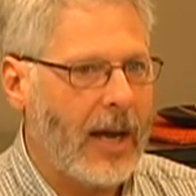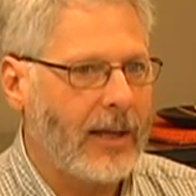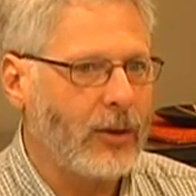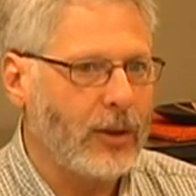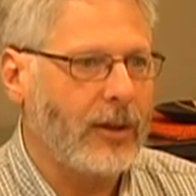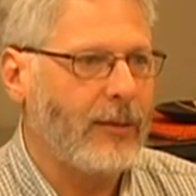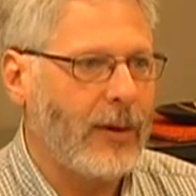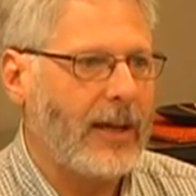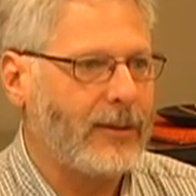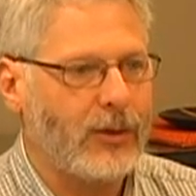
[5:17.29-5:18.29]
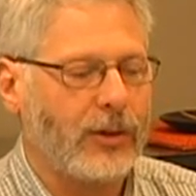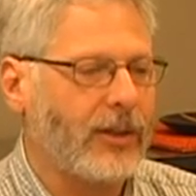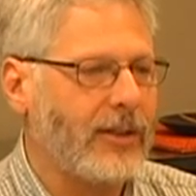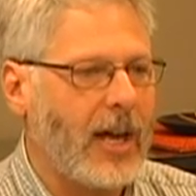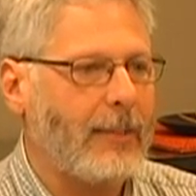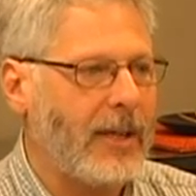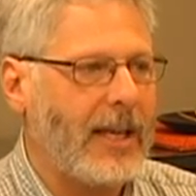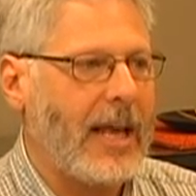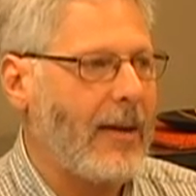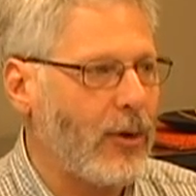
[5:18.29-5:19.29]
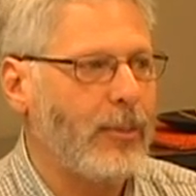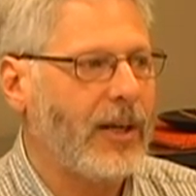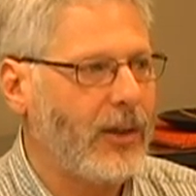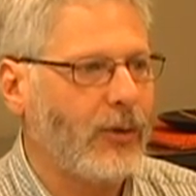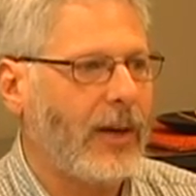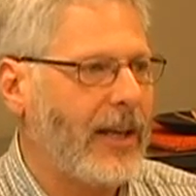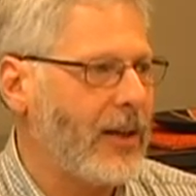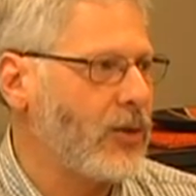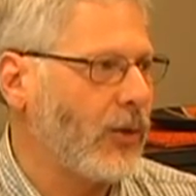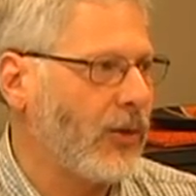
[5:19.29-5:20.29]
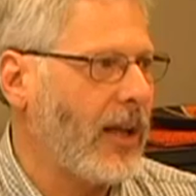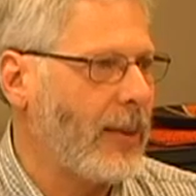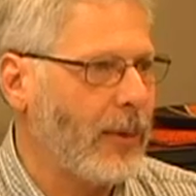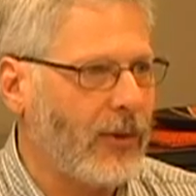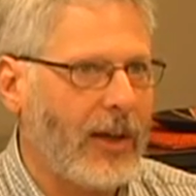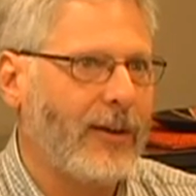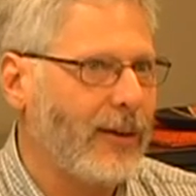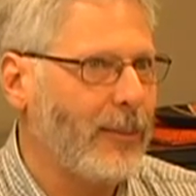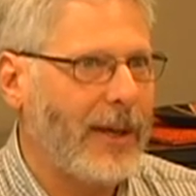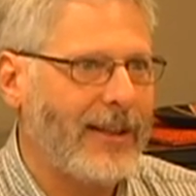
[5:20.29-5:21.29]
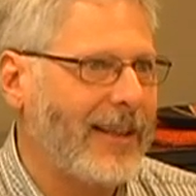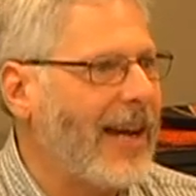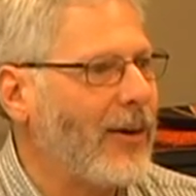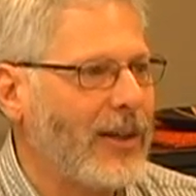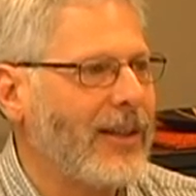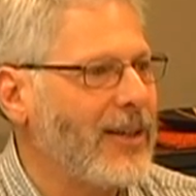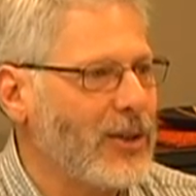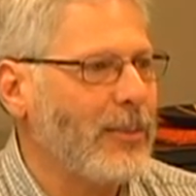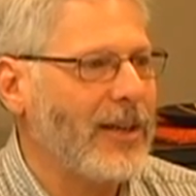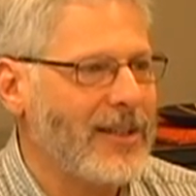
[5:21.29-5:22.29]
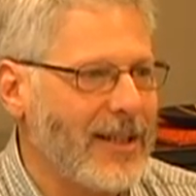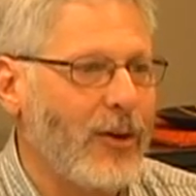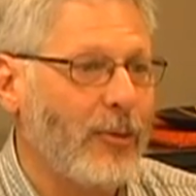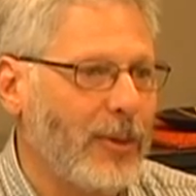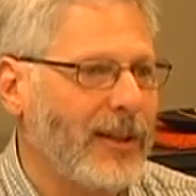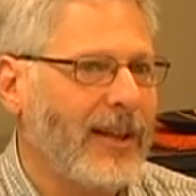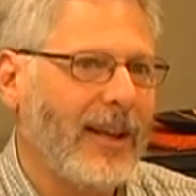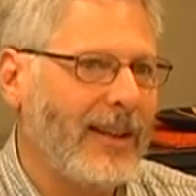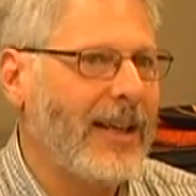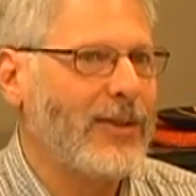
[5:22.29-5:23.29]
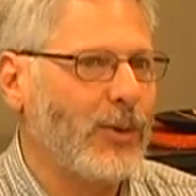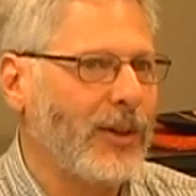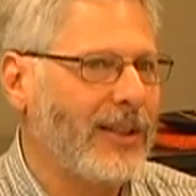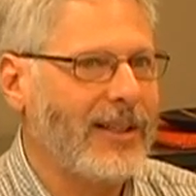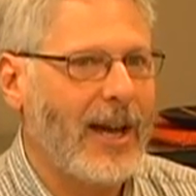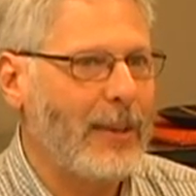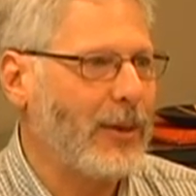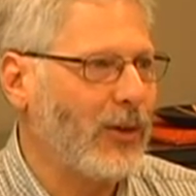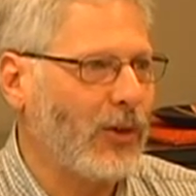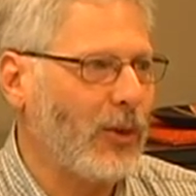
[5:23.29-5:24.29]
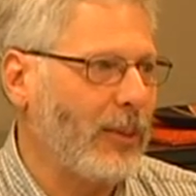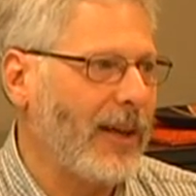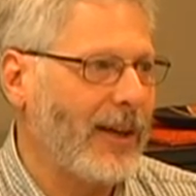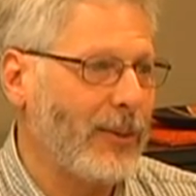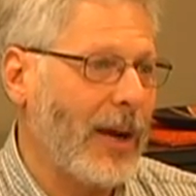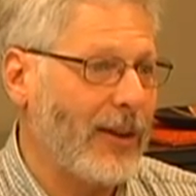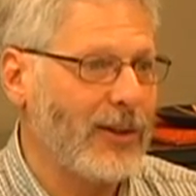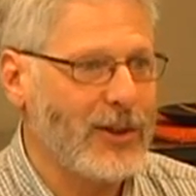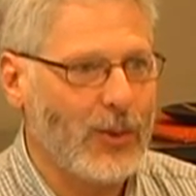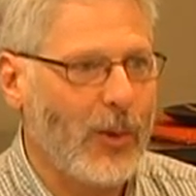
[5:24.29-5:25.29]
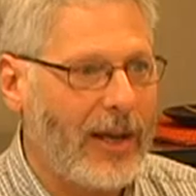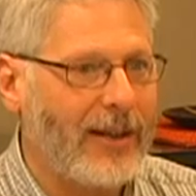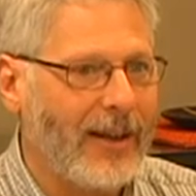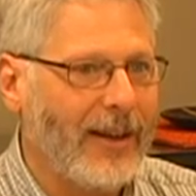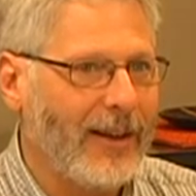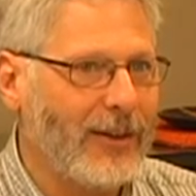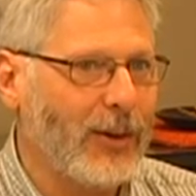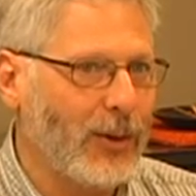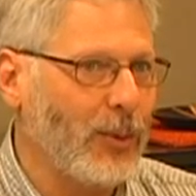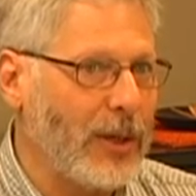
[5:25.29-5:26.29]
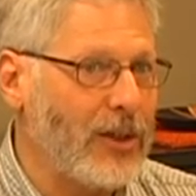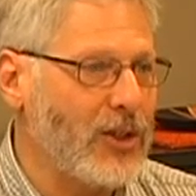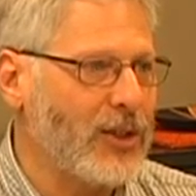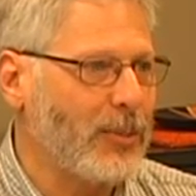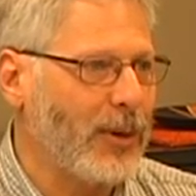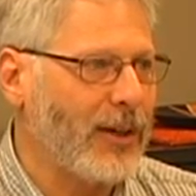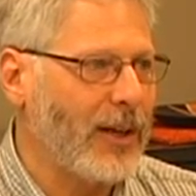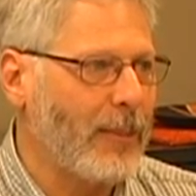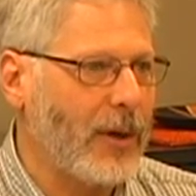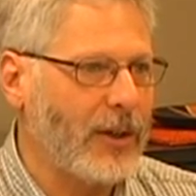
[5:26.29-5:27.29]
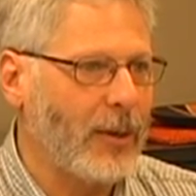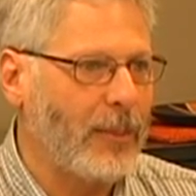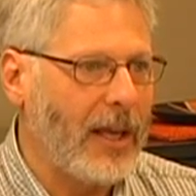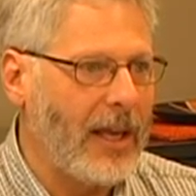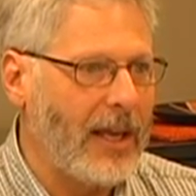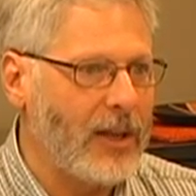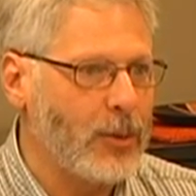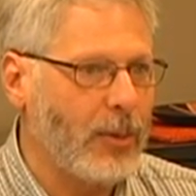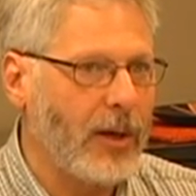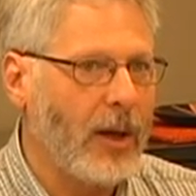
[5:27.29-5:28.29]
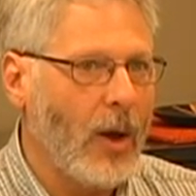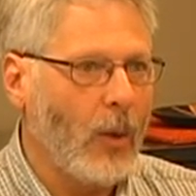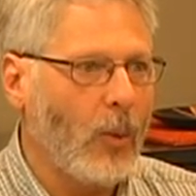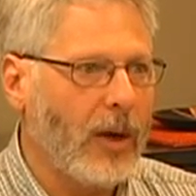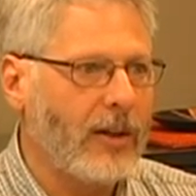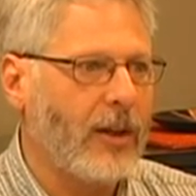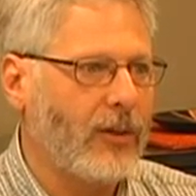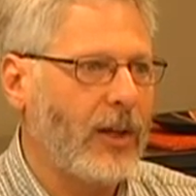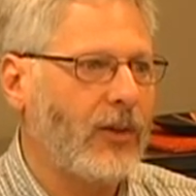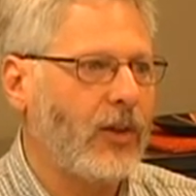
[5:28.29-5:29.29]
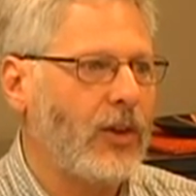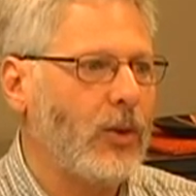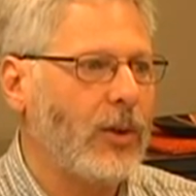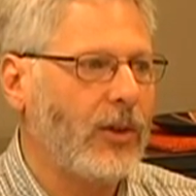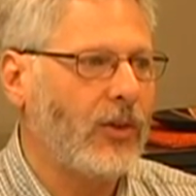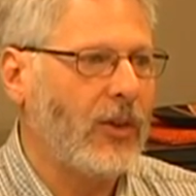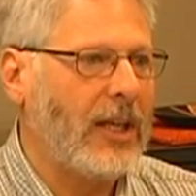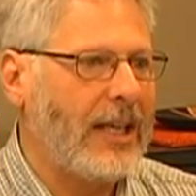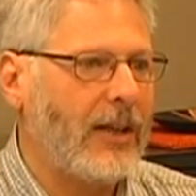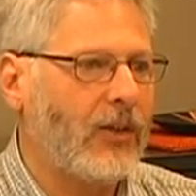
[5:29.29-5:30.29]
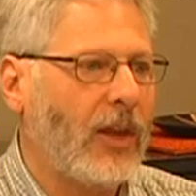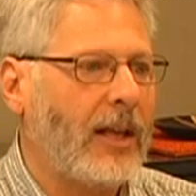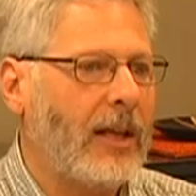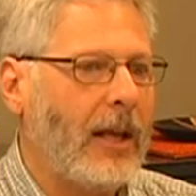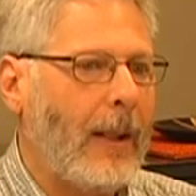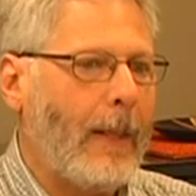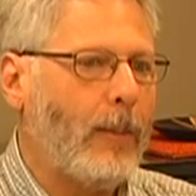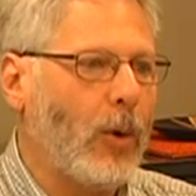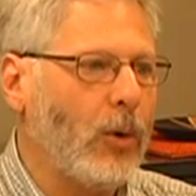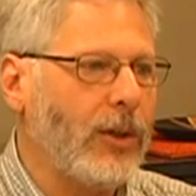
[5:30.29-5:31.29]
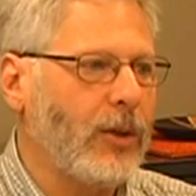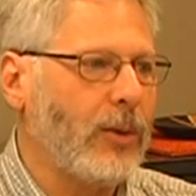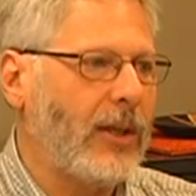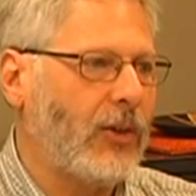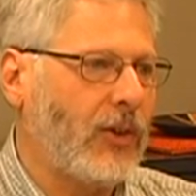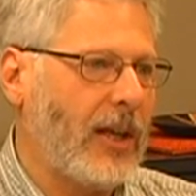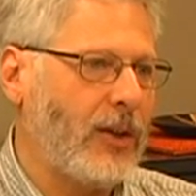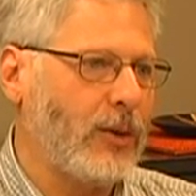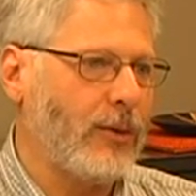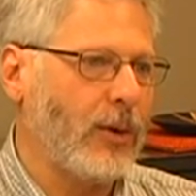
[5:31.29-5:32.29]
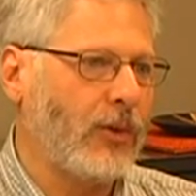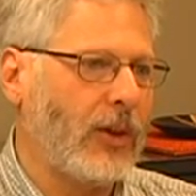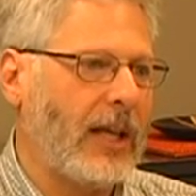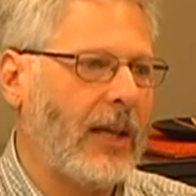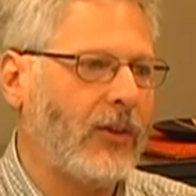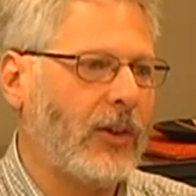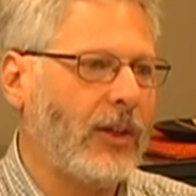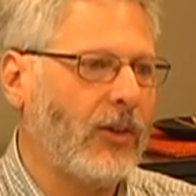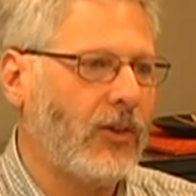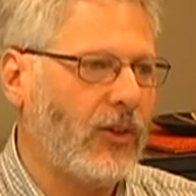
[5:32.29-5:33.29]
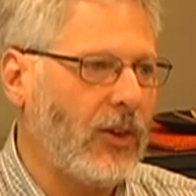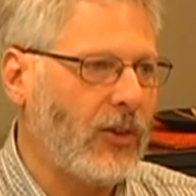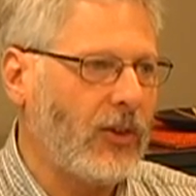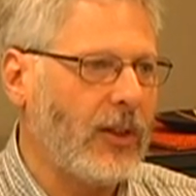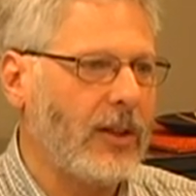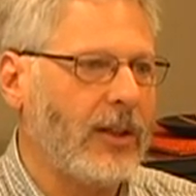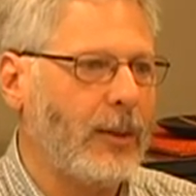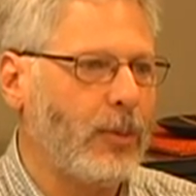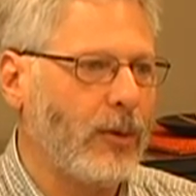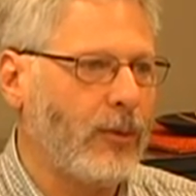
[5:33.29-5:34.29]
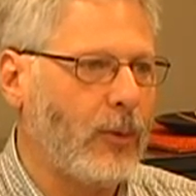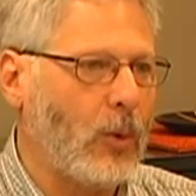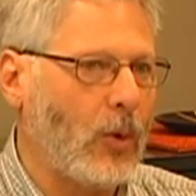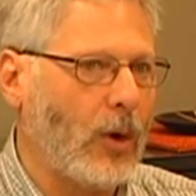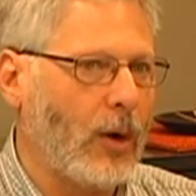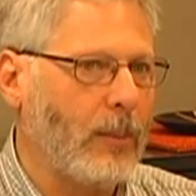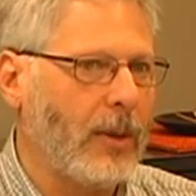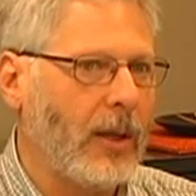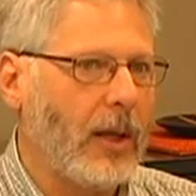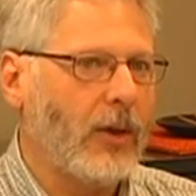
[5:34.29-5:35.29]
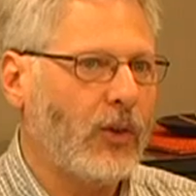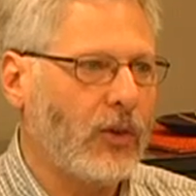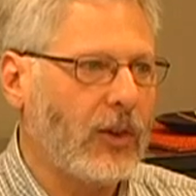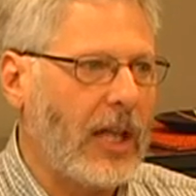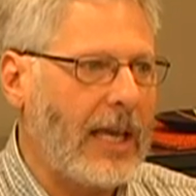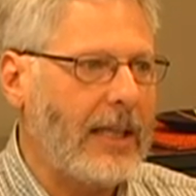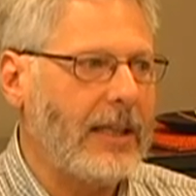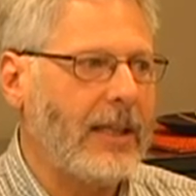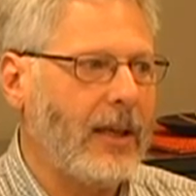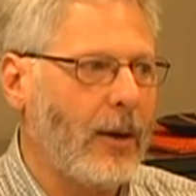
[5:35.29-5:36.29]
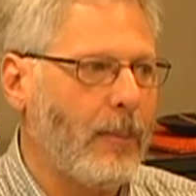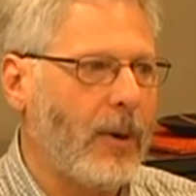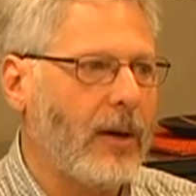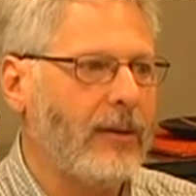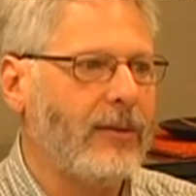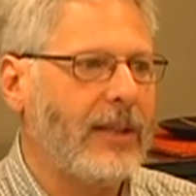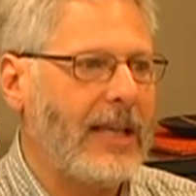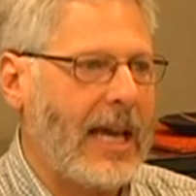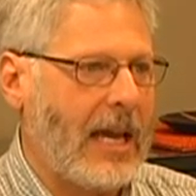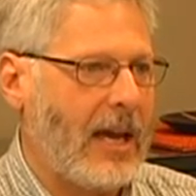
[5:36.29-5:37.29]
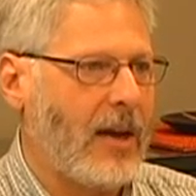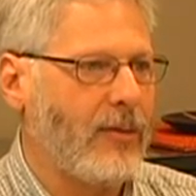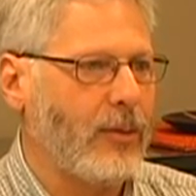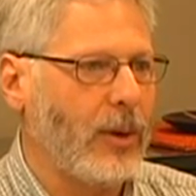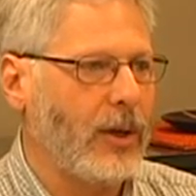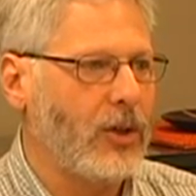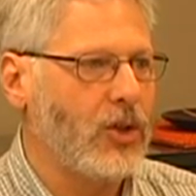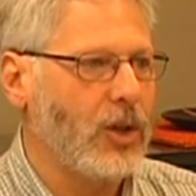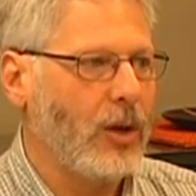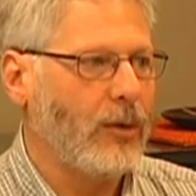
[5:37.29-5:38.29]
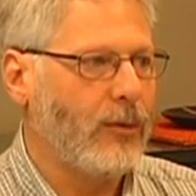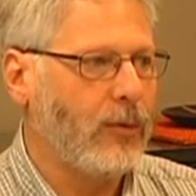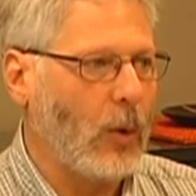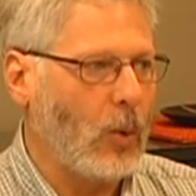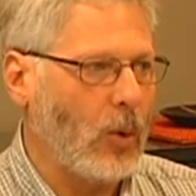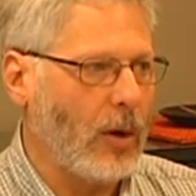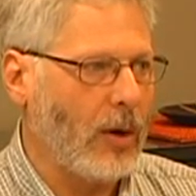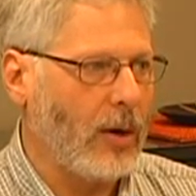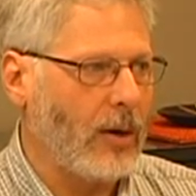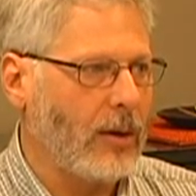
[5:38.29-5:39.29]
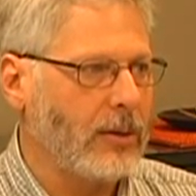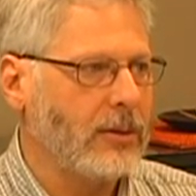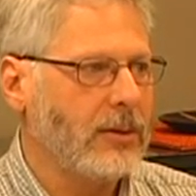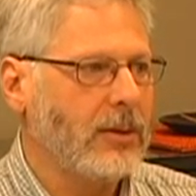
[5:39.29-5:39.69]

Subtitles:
I could have, if I took the time to get everybody's financial statements, I could have made the calculation myself, but that's really time consuming. I'd rather just wait until the regents put it up on their page. But one of the things that you can see is that Bowling Green State University has consistently performed slightly above the average for